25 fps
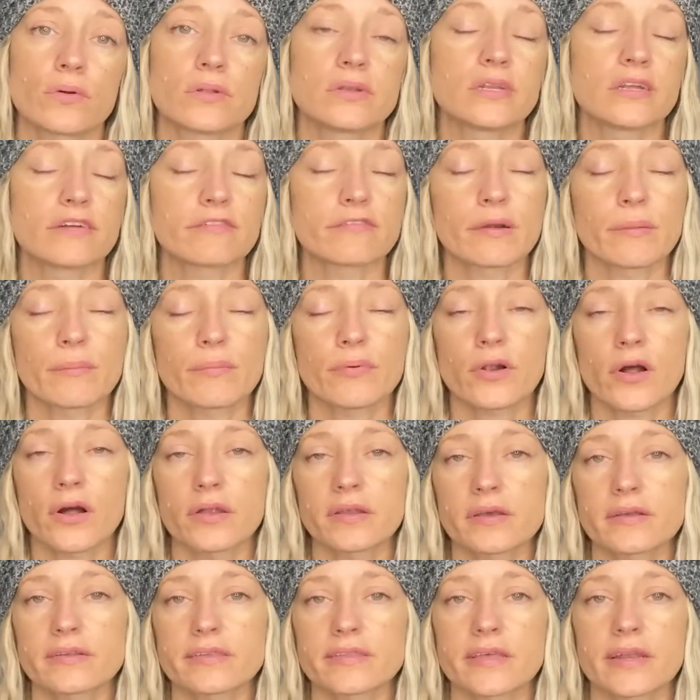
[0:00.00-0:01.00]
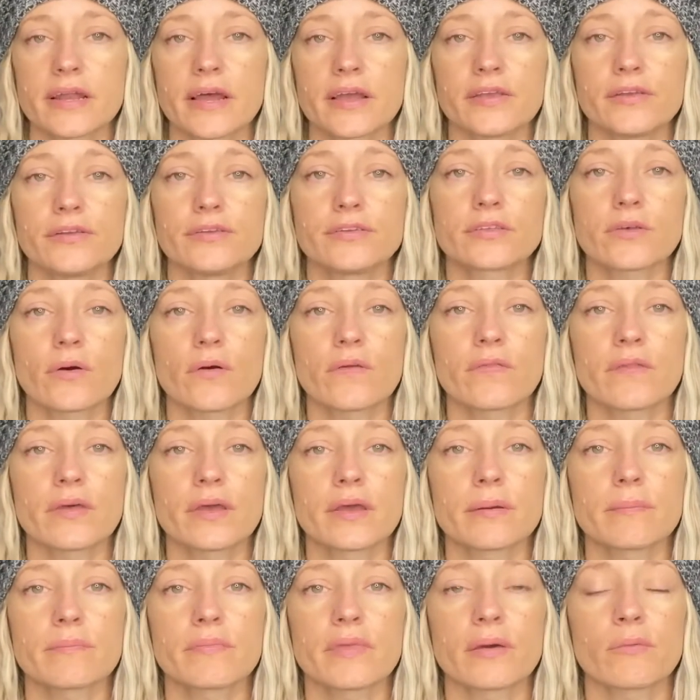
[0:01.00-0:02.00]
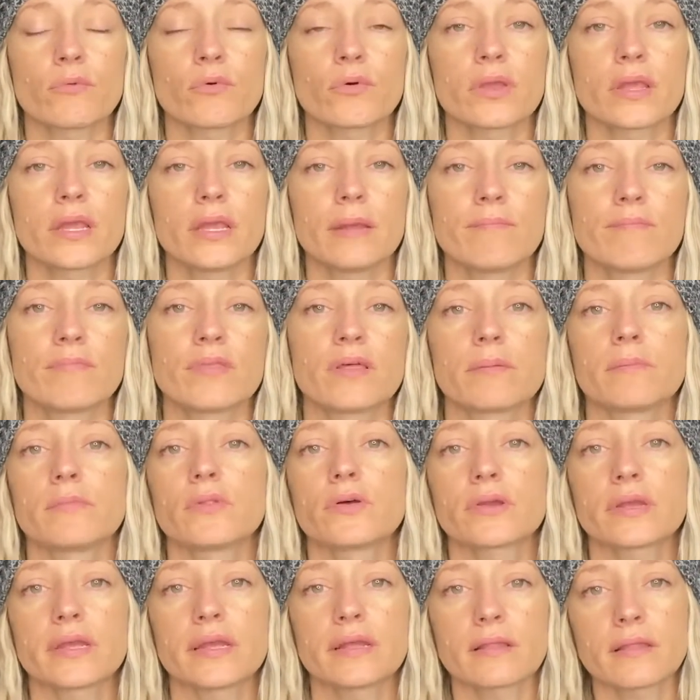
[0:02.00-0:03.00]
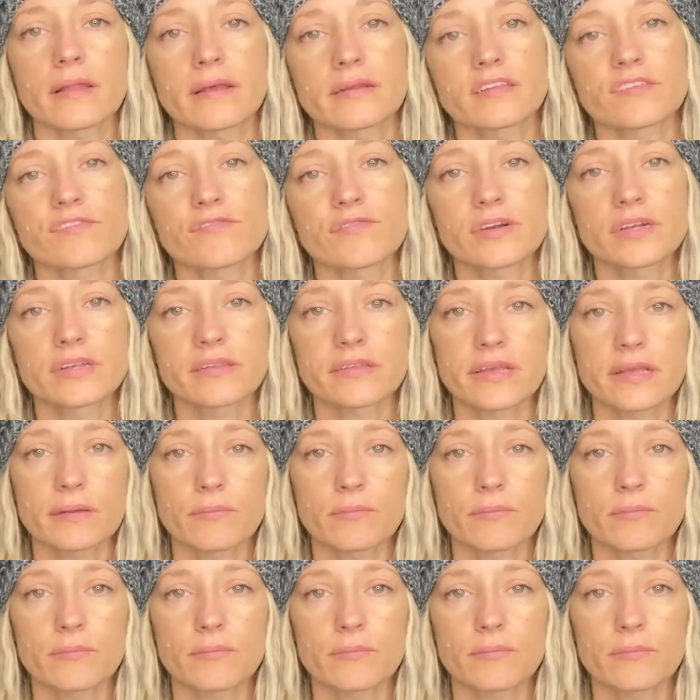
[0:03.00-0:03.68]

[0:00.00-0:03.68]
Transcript: different products that I use on them that will keep them looking less frizzy,